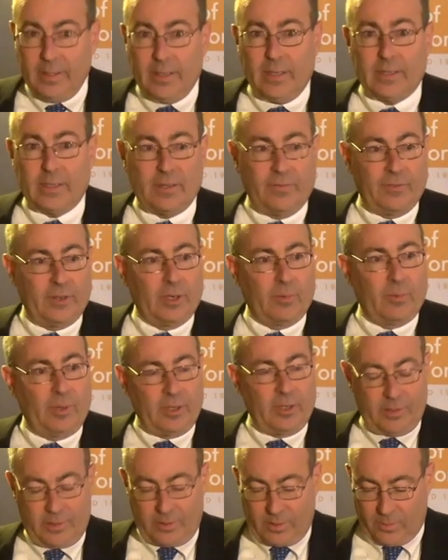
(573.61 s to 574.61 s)
a severe
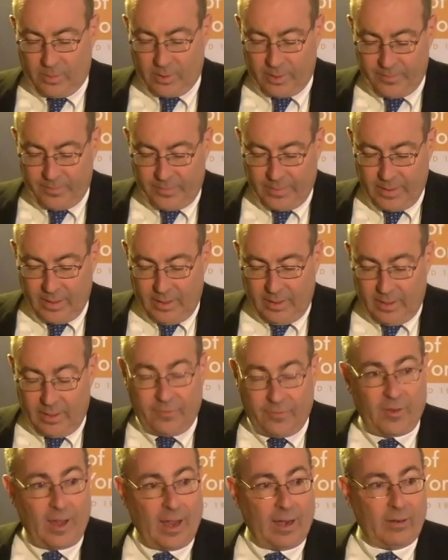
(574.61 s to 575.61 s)
winter storm, a
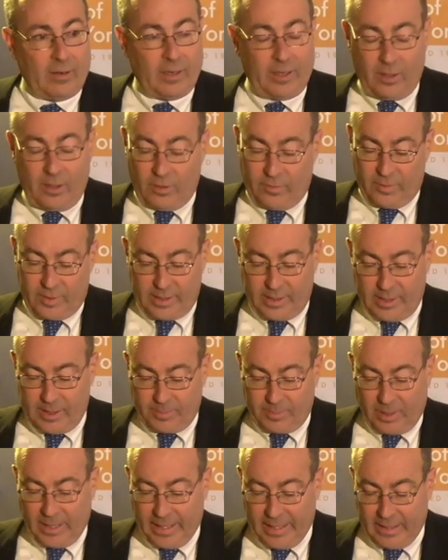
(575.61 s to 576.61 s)
fire at an overseas
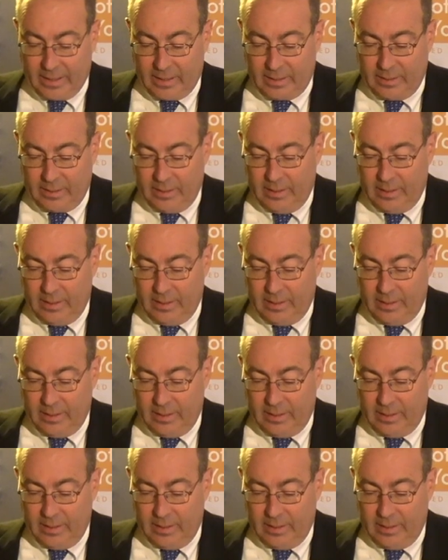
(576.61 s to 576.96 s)
plant,